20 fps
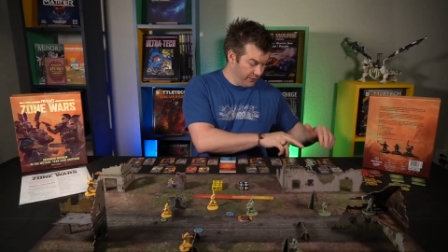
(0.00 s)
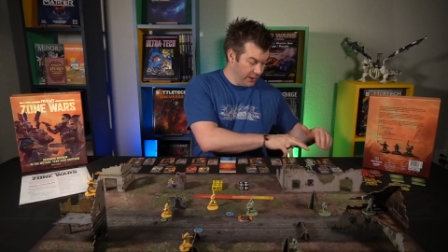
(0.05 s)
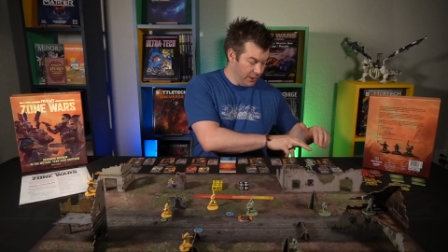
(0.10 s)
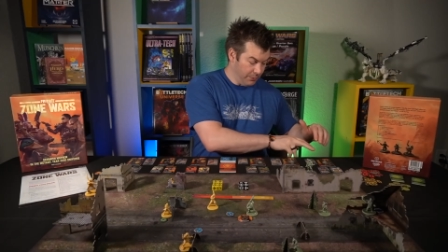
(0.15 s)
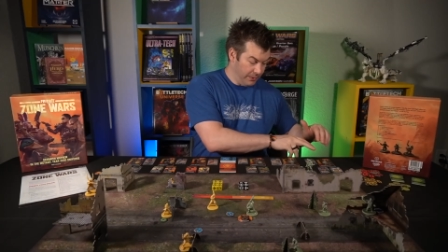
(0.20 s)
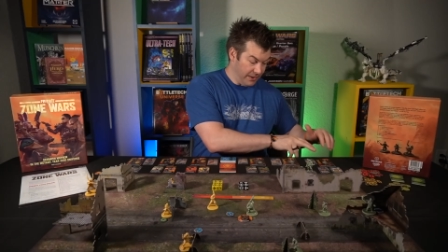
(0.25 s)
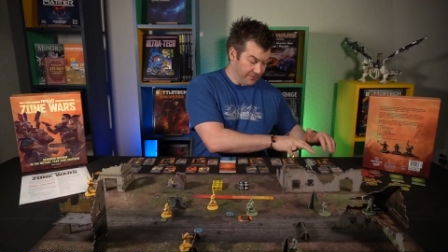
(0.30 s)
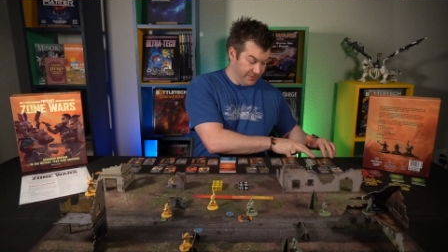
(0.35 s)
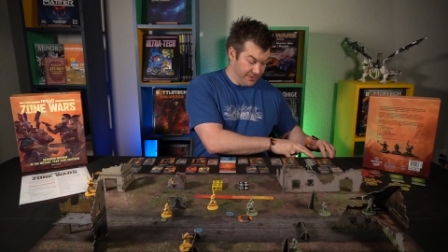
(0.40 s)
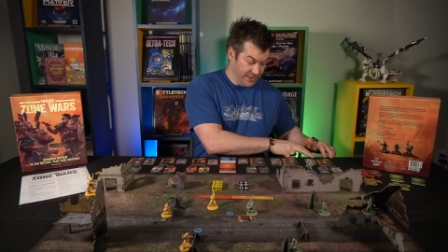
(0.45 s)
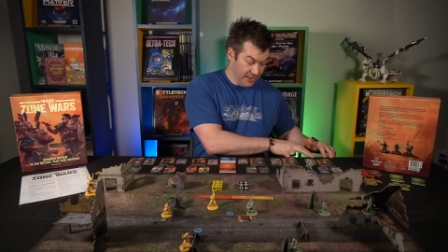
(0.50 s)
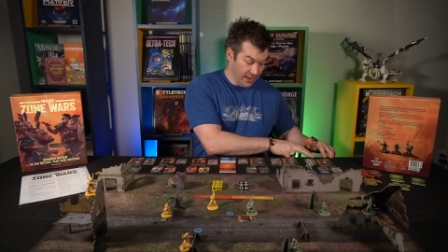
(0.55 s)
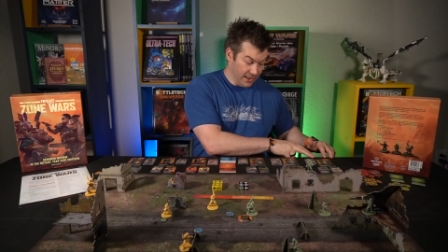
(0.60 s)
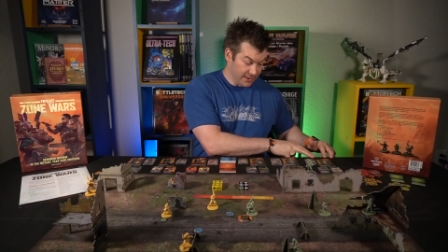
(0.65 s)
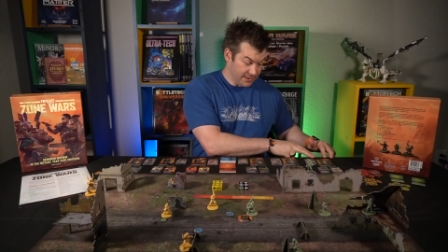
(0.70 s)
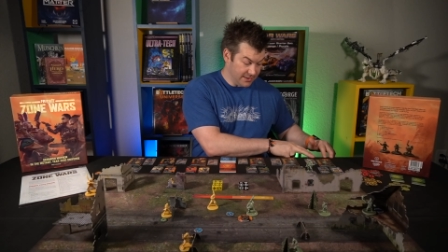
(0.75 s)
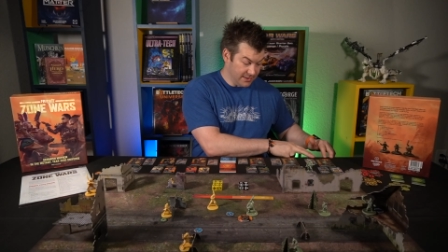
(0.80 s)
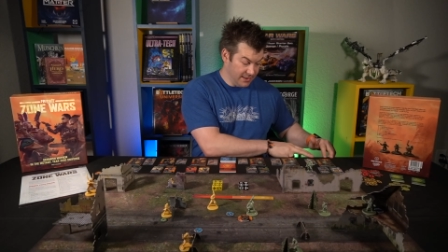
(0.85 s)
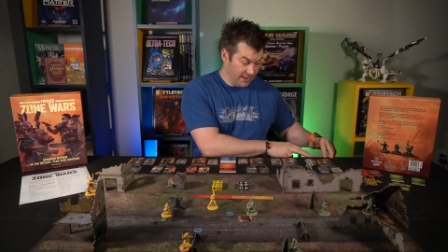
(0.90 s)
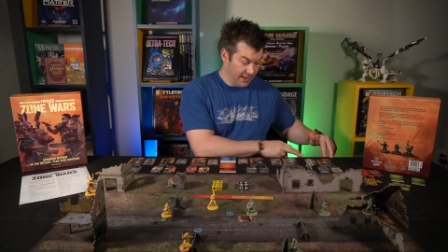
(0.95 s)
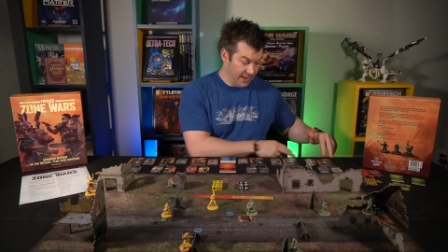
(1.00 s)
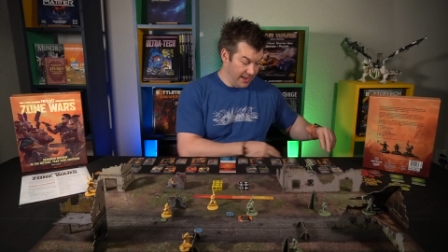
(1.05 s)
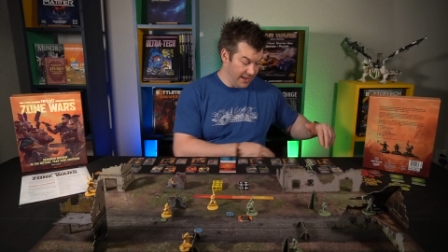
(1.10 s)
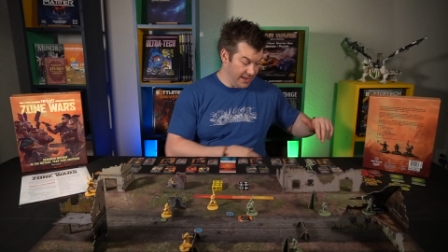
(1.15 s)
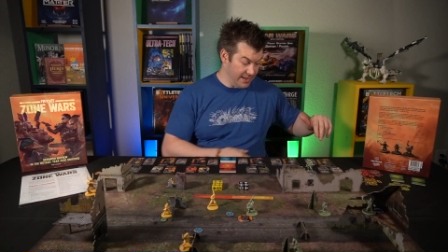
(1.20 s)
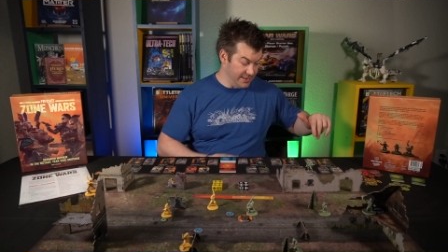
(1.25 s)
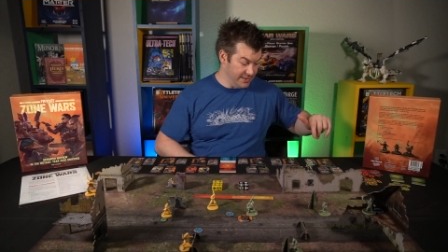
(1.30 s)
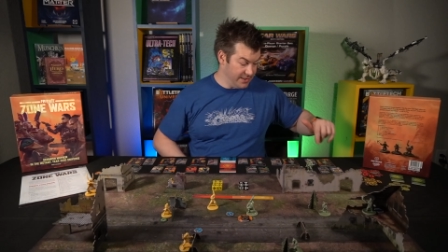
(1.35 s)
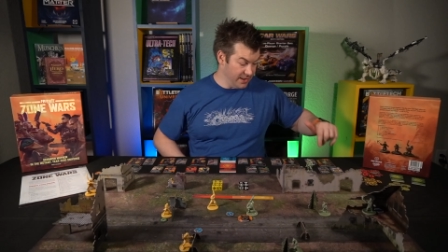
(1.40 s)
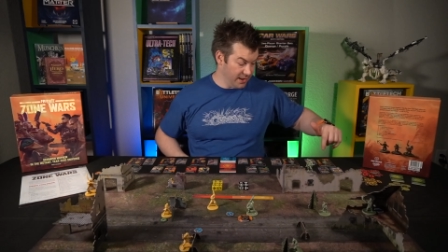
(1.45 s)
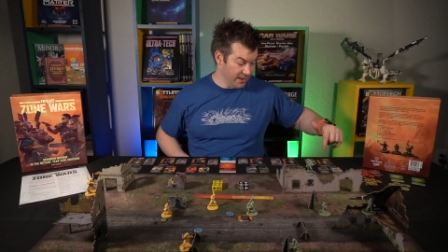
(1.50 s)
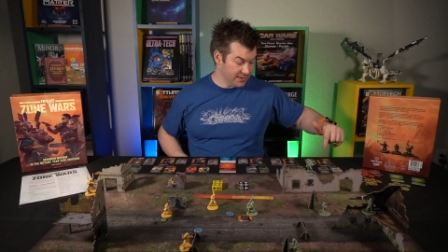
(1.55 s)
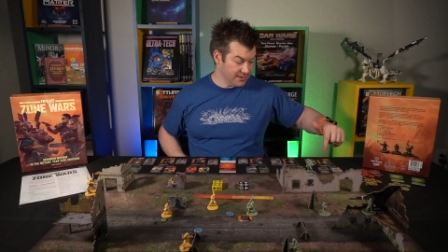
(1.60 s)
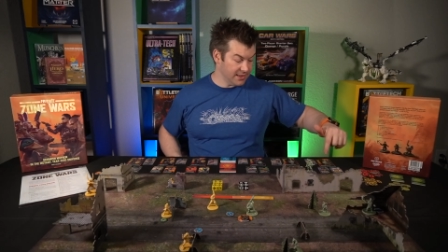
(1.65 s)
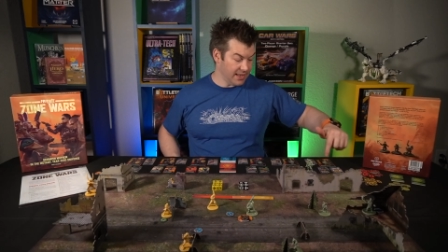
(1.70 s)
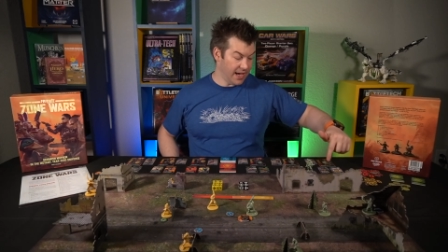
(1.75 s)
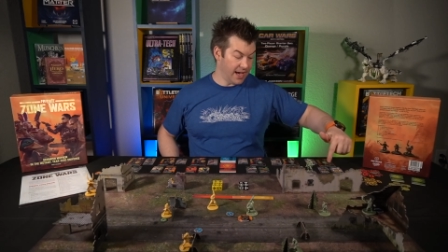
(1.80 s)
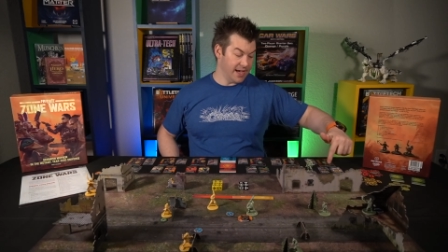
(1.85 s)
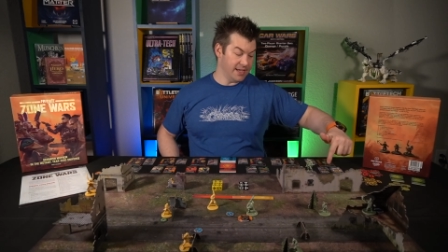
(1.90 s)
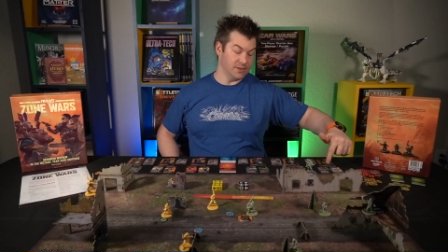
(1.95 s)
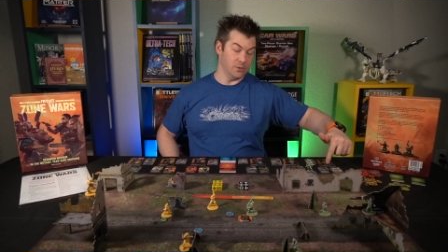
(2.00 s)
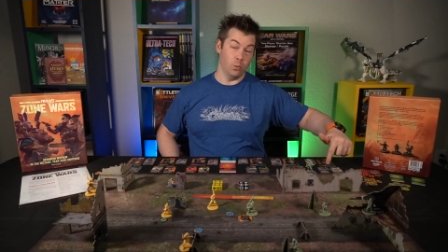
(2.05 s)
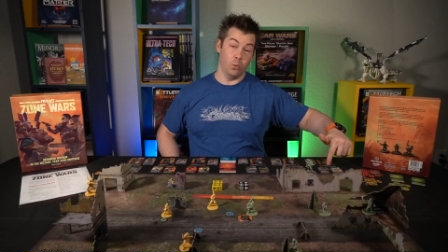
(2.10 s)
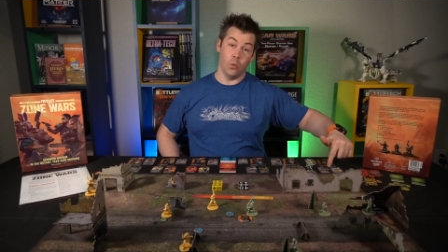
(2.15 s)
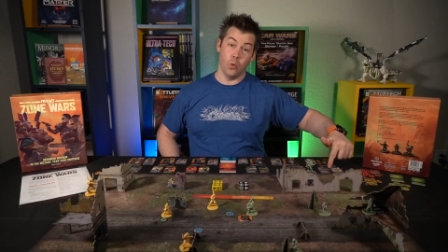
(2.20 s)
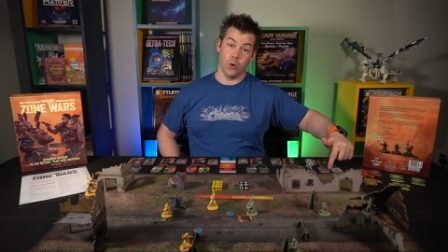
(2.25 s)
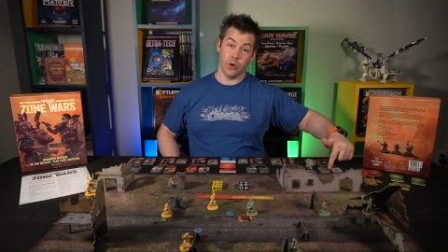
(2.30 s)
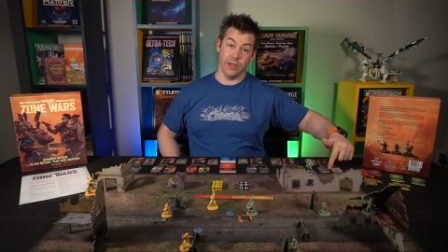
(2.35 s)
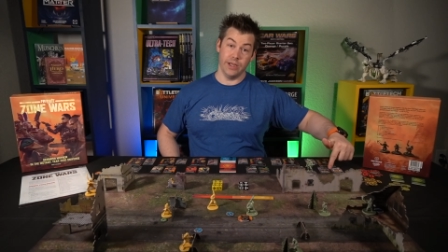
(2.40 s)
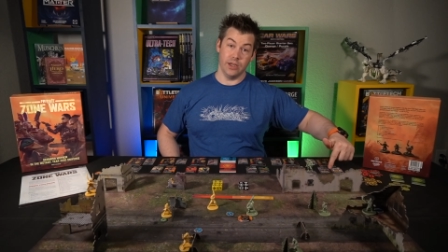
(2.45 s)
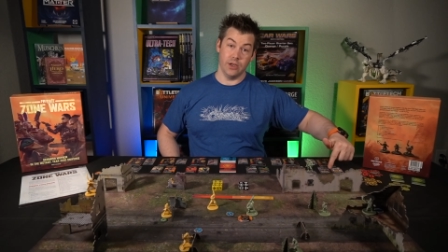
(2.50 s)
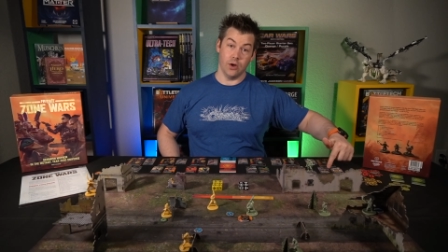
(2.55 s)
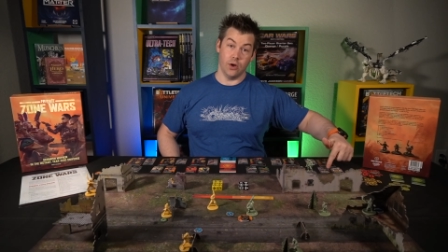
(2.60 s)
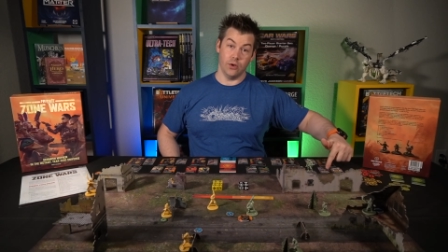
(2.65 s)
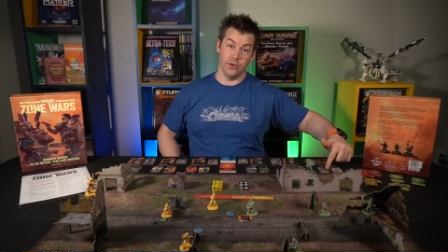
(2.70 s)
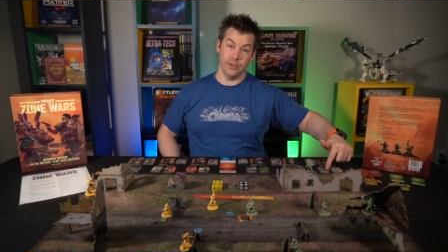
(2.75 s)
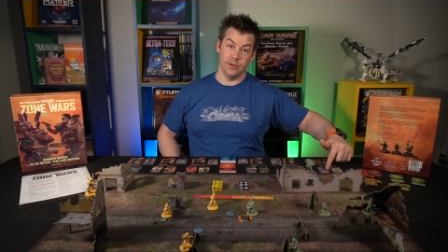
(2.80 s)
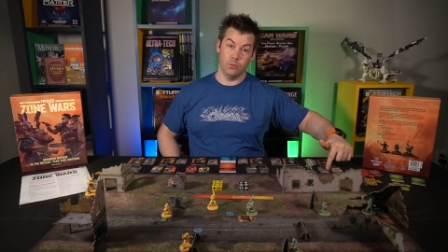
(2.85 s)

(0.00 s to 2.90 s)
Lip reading: here we have Dux, and Dux has Warning Call. The